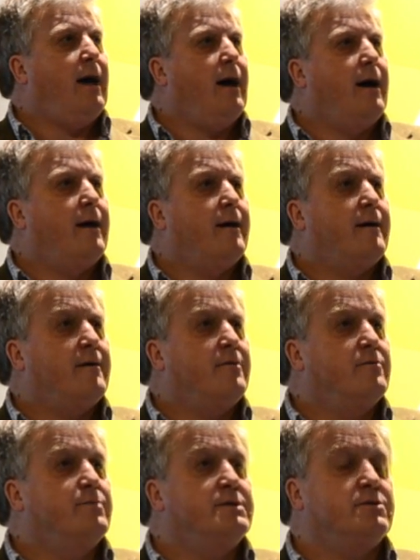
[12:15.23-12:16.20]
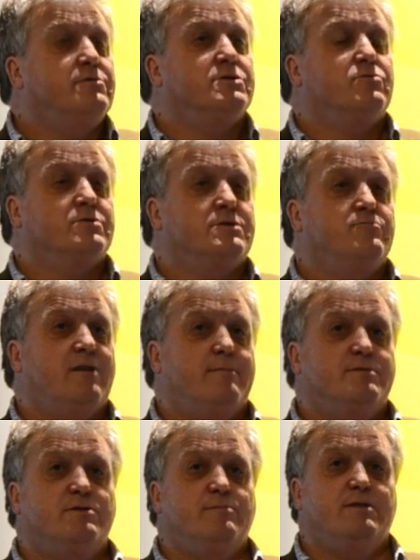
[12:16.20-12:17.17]
there'll be two sorts of
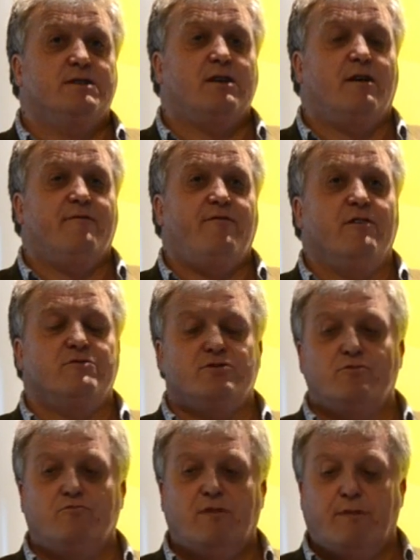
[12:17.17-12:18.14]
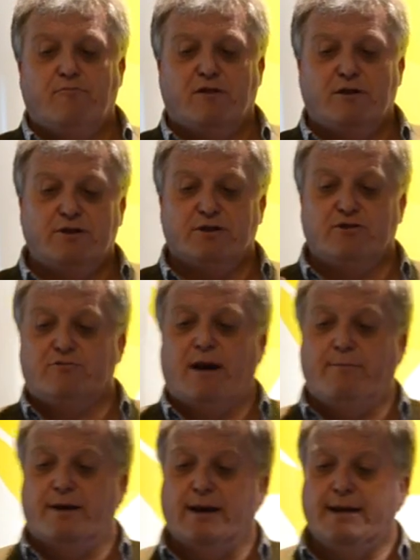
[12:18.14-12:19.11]
webs. There'll be a kind of functional web where you just
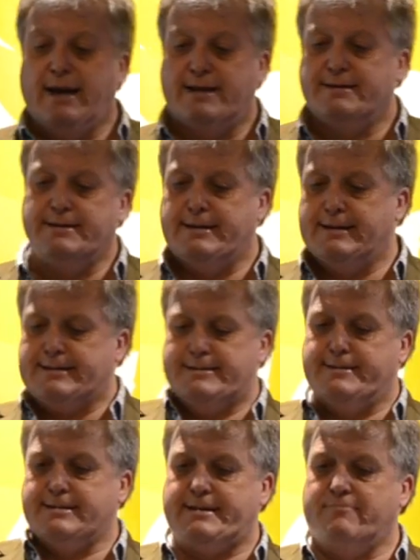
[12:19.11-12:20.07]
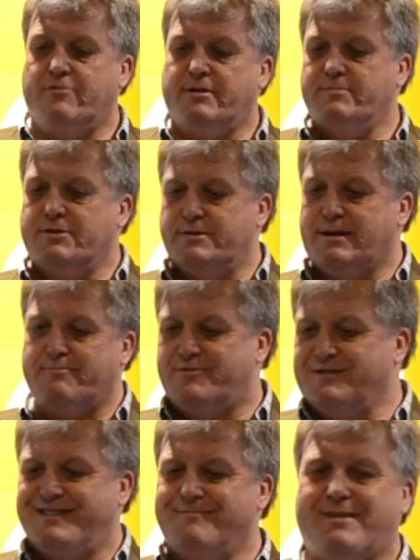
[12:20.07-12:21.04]
grab it and get it. Yes, I understand what I'm doing. I'm
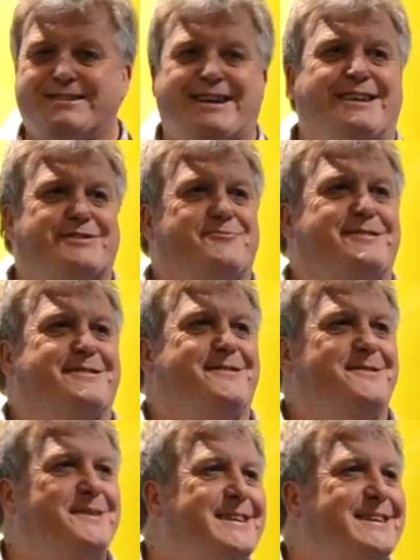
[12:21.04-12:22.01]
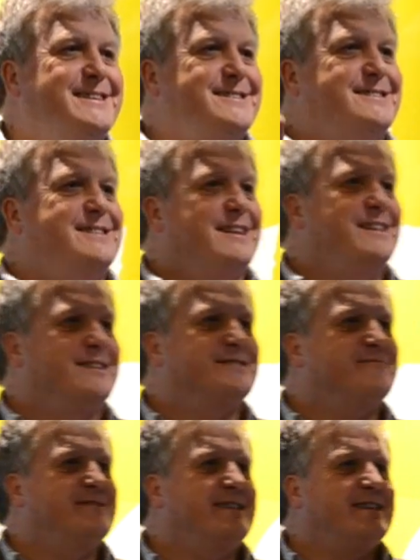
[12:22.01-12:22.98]
putting in my tax return. Did that
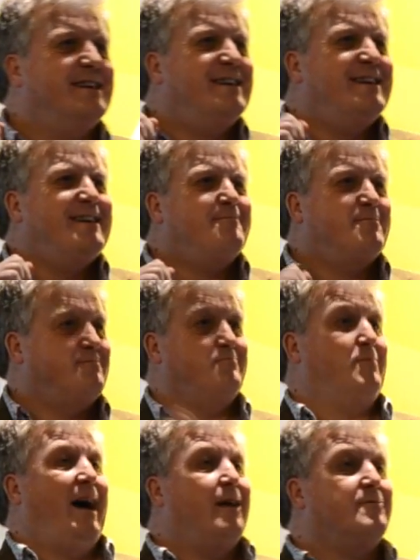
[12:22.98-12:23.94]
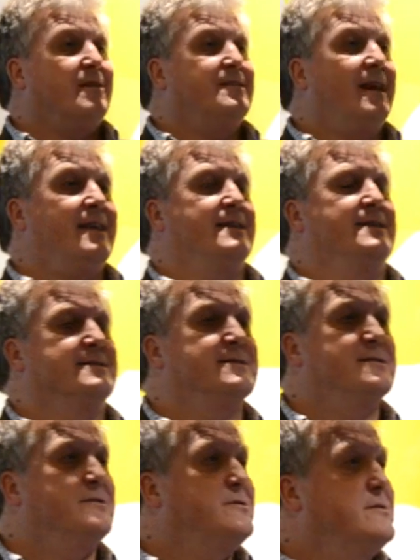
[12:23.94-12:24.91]
last week. How great that is.
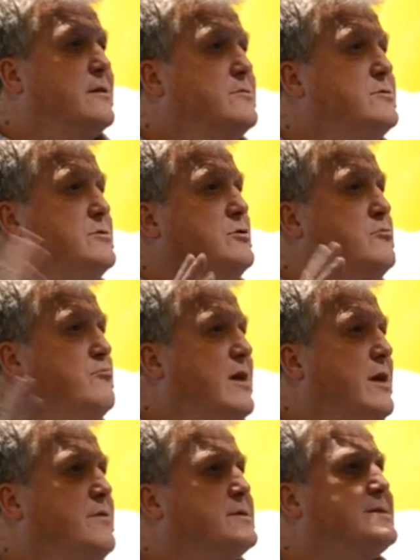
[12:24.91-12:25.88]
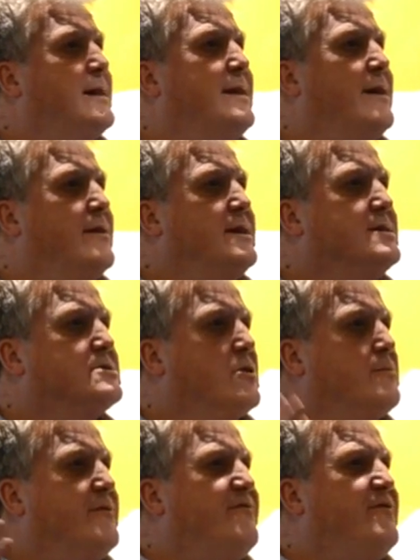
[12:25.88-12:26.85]
We understand how it is. It's
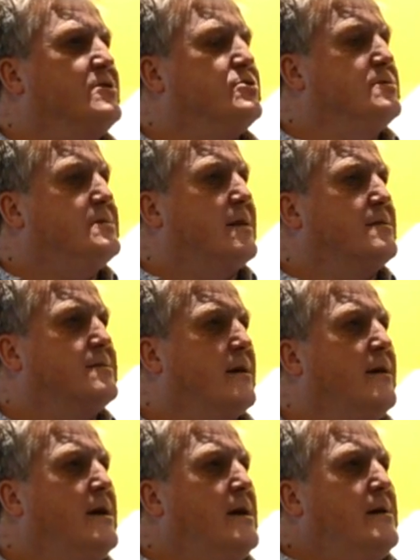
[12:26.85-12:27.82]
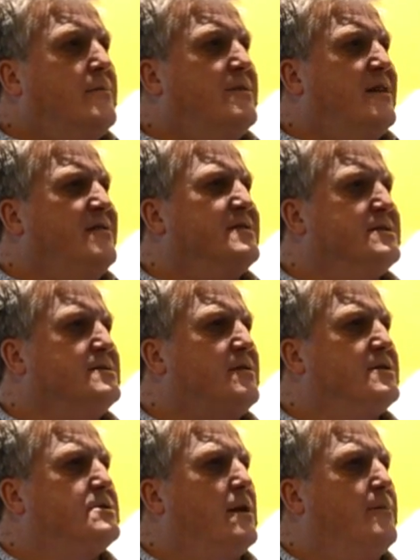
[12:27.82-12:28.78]
got to be efficient, da, da, da. But then there's
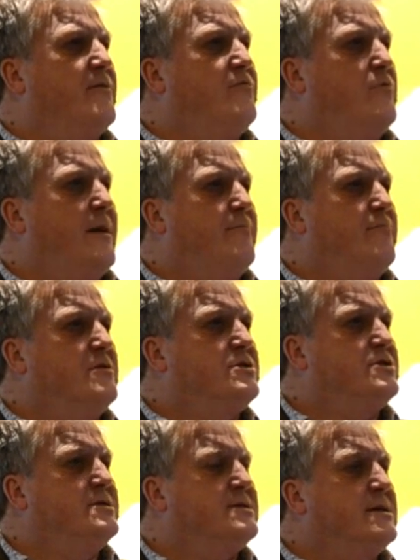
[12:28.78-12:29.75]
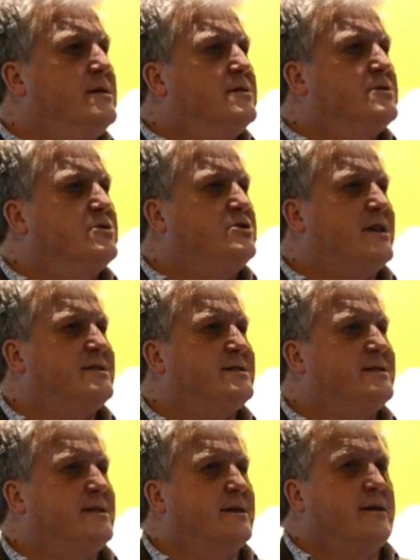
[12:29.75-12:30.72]
another type of web, which is
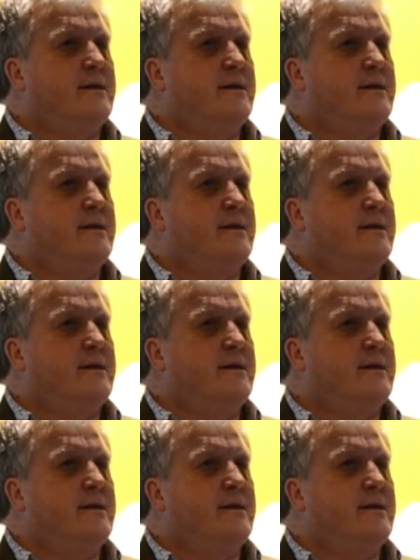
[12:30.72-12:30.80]
suggesting,